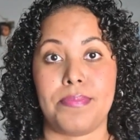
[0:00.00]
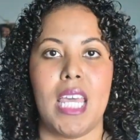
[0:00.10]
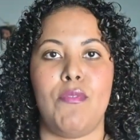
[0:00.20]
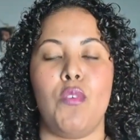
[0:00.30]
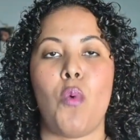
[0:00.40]

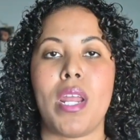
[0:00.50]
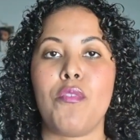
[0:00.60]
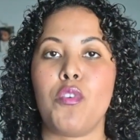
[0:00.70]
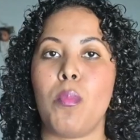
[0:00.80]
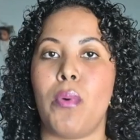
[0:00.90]
If you want a
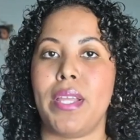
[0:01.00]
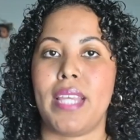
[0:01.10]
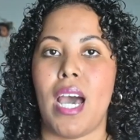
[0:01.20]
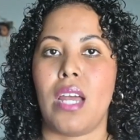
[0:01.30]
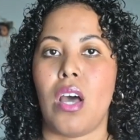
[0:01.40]
full
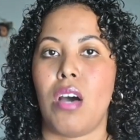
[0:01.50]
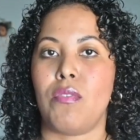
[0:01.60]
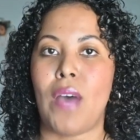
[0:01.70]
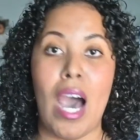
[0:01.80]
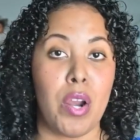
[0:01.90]
breakdown
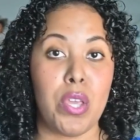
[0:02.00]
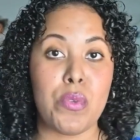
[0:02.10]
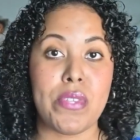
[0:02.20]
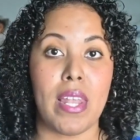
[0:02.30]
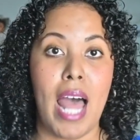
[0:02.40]
of how to use
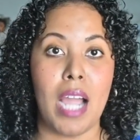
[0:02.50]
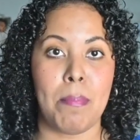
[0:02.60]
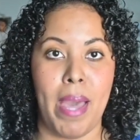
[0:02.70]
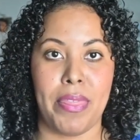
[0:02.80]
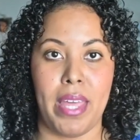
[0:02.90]
the LOC
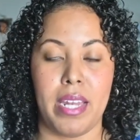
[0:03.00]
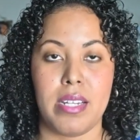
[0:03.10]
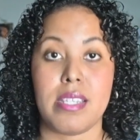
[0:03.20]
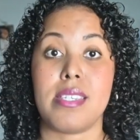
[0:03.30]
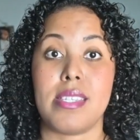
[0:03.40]
method
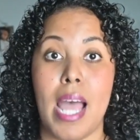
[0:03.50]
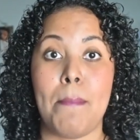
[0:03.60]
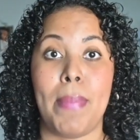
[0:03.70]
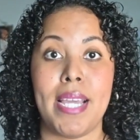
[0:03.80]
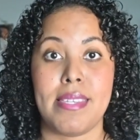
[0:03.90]

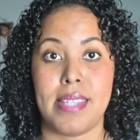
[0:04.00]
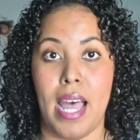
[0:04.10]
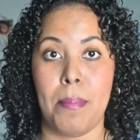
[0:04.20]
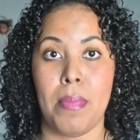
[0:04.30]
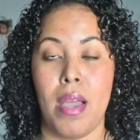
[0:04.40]
step by step,